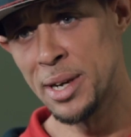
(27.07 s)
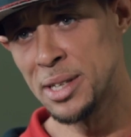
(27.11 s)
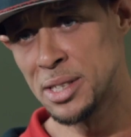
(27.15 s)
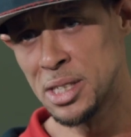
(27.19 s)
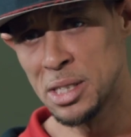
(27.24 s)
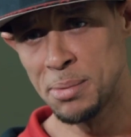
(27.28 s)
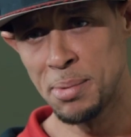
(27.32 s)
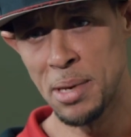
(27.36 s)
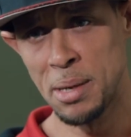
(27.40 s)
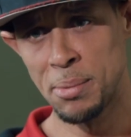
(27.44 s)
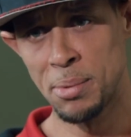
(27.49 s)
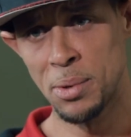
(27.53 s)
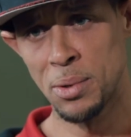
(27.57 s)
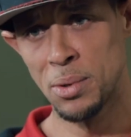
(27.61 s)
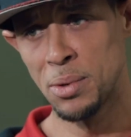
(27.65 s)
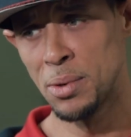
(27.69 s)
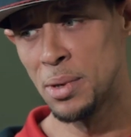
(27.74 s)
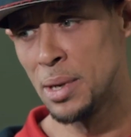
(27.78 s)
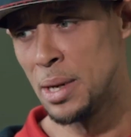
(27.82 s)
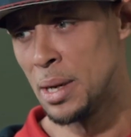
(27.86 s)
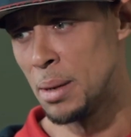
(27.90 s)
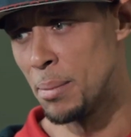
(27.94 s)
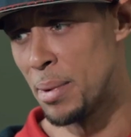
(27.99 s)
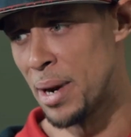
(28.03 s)
racist people,
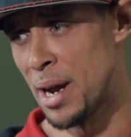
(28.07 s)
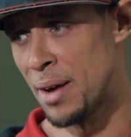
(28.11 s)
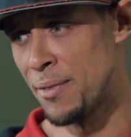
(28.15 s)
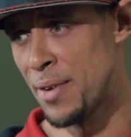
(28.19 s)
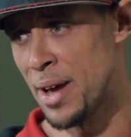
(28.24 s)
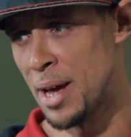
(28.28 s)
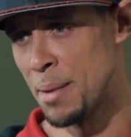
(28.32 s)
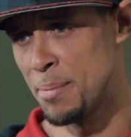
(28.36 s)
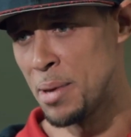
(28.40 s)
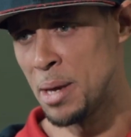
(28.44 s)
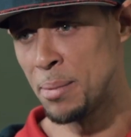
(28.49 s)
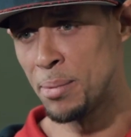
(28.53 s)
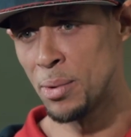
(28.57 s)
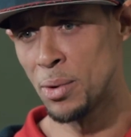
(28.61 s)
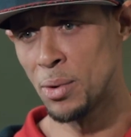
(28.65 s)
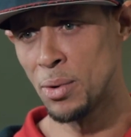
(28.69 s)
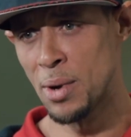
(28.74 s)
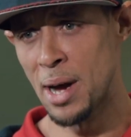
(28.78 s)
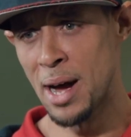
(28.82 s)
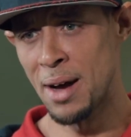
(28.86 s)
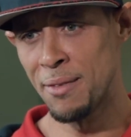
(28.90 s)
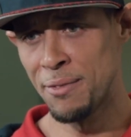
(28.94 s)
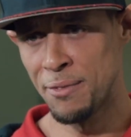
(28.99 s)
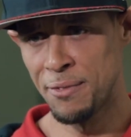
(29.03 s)
but I've had
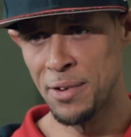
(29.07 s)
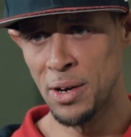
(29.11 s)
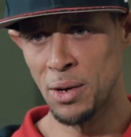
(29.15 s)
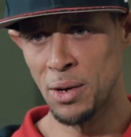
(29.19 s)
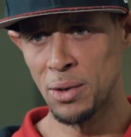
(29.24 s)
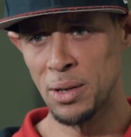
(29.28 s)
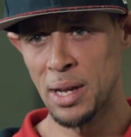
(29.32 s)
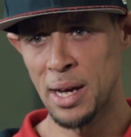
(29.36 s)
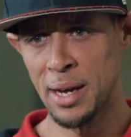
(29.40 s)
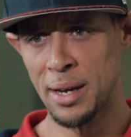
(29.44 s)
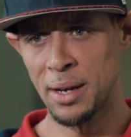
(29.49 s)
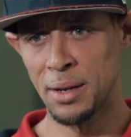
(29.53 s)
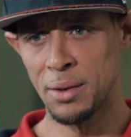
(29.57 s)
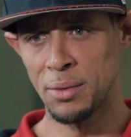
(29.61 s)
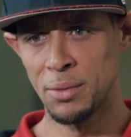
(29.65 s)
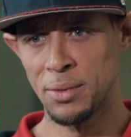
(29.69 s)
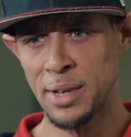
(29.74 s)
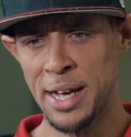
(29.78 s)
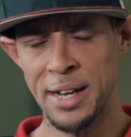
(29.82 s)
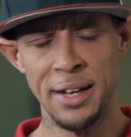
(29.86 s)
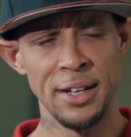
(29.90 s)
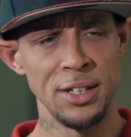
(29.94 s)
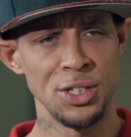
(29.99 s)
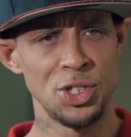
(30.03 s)
people, I felt like
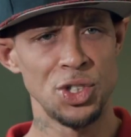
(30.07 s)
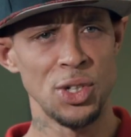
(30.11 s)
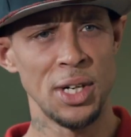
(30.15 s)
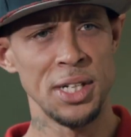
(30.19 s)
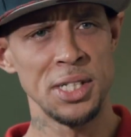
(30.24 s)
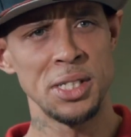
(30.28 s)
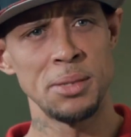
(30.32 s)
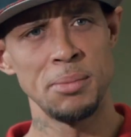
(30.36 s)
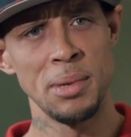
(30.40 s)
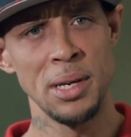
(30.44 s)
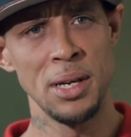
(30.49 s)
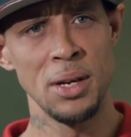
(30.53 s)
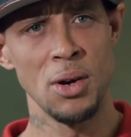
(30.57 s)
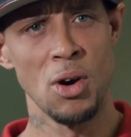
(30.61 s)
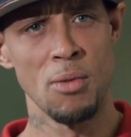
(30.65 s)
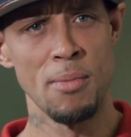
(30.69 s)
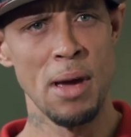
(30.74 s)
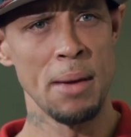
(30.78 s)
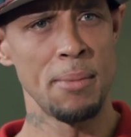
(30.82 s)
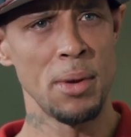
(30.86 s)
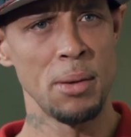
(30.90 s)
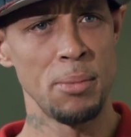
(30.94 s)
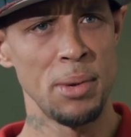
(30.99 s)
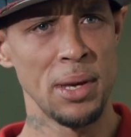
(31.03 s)
they didn't trust me, or
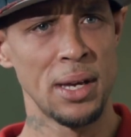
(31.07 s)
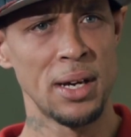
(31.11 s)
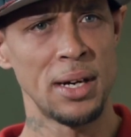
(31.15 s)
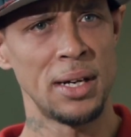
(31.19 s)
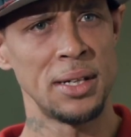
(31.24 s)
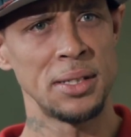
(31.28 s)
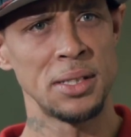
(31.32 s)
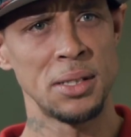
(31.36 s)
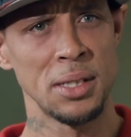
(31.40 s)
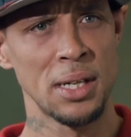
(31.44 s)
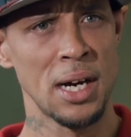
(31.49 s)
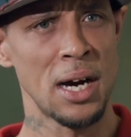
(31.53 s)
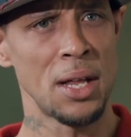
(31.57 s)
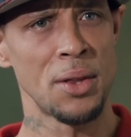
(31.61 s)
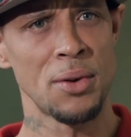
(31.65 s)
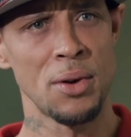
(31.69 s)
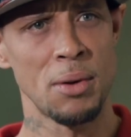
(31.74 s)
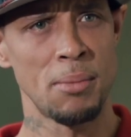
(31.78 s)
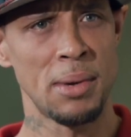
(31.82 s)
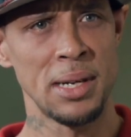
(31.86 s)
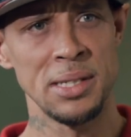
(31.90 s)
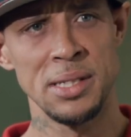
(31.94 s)
maybe because of the color of